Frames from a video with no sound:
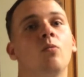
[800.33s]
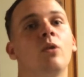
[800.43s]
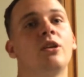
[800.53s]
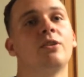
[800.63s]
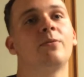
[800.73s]

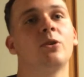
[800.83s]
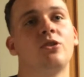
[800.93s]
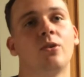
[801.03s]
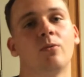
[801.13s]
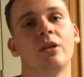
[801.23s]
which at
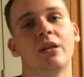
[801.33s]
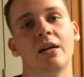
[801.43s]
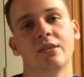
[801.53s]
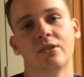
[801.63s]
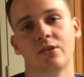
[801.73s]
first you don't
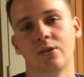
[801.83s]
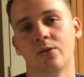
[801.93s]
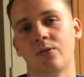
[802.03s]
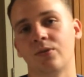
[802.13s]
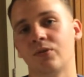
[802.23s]
realize it.
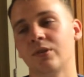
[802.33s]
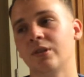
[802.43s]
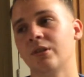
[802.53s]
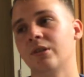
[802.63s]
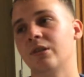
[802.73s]
So
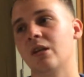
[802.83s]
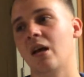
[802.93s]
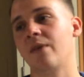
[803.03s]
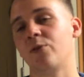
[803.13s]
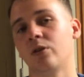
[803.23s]

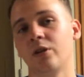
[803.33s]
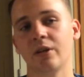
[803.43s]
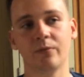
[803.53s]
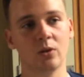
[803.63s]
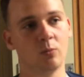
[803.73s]
if you're
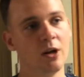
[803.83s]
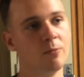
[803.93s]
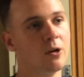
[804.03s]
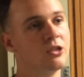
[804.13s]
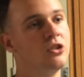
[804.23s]
looking for the
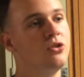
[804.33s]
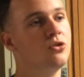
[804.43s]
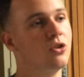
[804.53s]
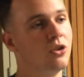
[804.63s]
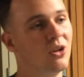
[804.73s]
brainwashing, you
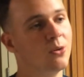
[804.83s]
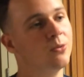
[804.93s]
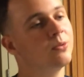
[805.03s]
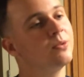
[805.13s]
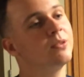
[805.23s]
should know.
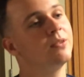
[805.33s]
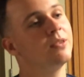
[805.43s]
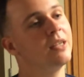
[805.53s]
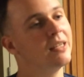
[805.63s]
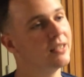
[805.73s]

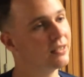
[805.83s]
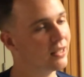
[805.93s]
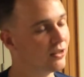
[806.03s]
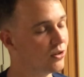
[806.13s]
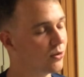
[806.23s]

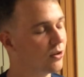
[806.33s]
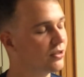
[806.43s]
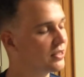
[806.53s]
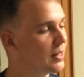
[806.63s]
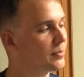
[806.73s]
And you know all
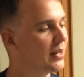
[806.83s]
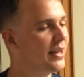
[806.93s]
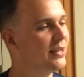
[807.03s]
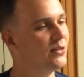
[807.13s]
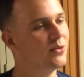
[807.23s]
the steps
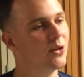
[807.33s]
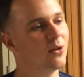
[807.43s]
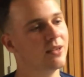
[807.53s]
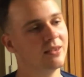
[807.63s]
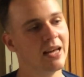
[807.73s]
behind it. You
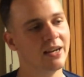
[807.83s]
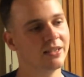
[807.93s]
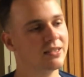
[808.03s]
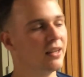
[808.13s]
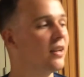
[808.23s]
know at that
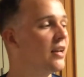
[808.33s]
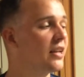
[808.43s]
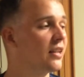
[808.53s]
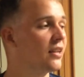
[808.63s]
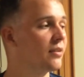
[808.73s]
instant,
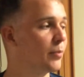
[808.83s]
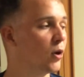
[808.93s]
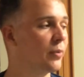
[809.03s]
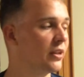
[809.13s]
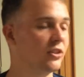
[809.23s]

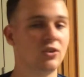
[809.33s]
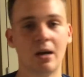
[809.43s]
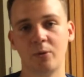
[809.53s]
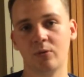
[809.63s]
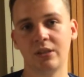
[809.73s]
Paul Bettany should
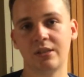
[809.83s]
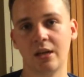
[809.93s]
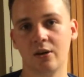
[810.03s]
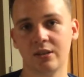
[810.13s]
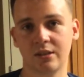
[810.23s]
not be with these
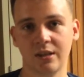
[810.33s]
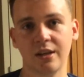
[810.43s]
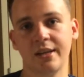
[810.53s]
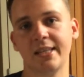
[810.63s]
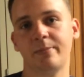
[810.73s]
terrorists.
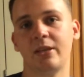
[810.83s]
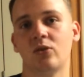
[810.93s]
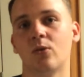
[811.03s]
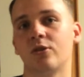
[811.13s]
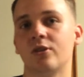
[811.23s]
He's being
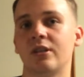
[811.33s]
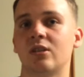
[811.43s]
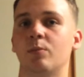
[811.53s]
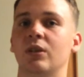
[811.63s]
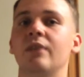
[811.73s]
tortured
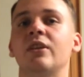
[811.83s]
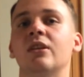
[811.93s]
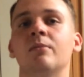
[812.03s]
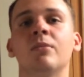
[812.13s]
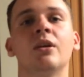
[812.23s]
into believing
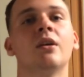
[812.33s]
them,